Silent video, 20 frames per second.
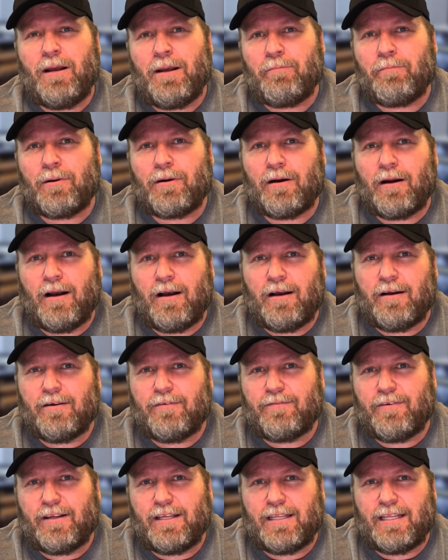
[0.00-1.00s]
a member
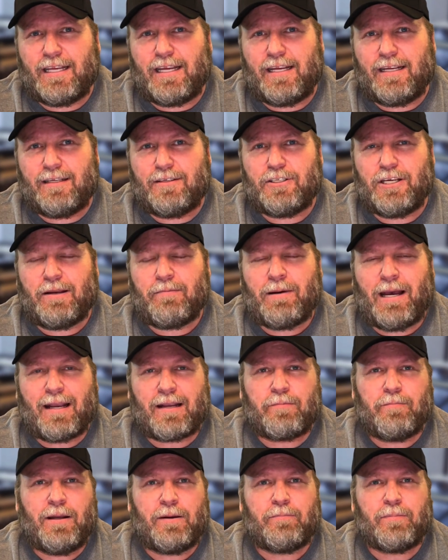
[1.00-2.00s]
of the
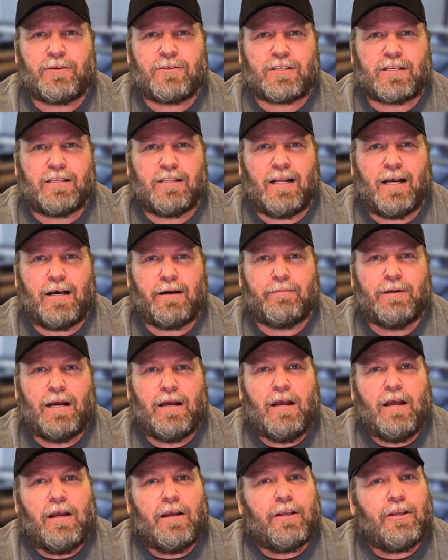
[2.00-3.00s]
JMAC Members
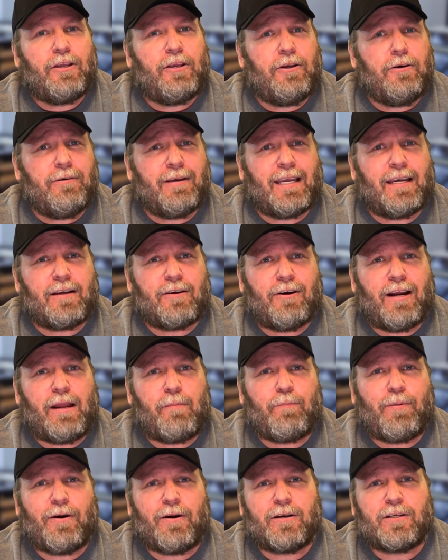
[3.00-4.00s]
Club. You get
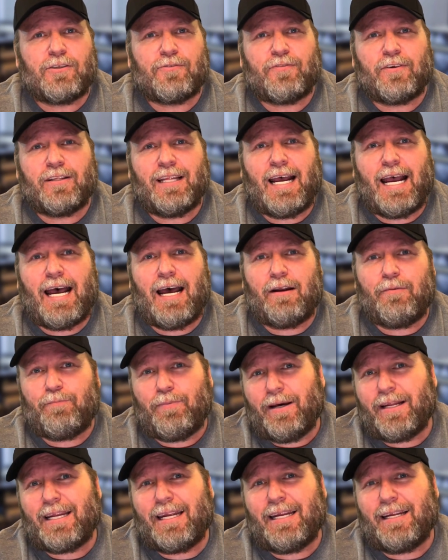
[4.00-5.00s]
great perks for
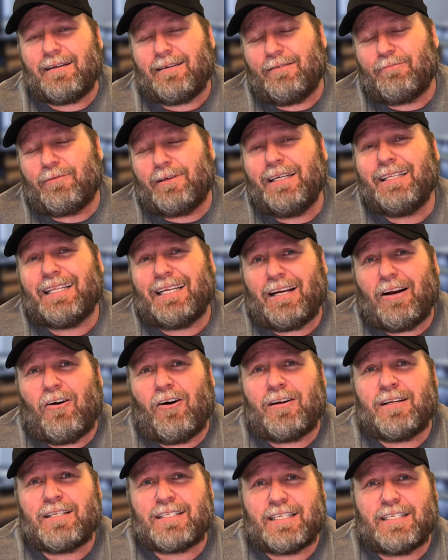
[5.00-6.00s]
that, but it really,
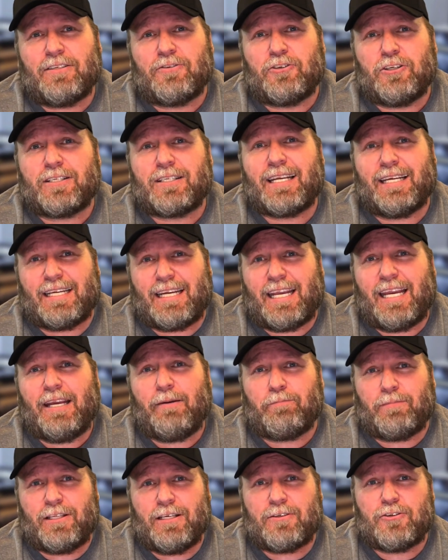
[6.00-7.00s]
honestly, is just going to
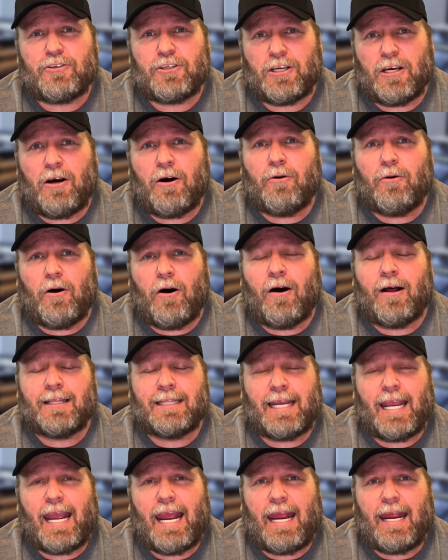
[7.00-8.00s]
keep this show
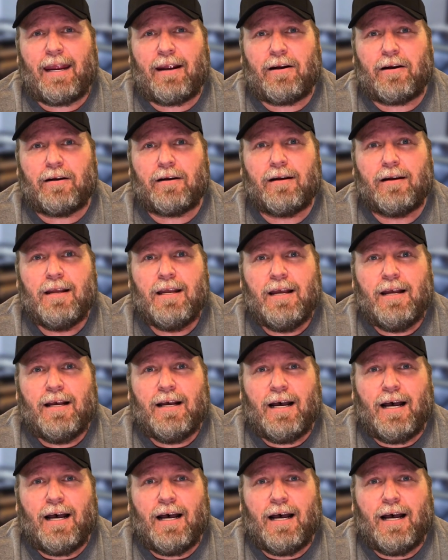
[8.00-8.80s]
on the air.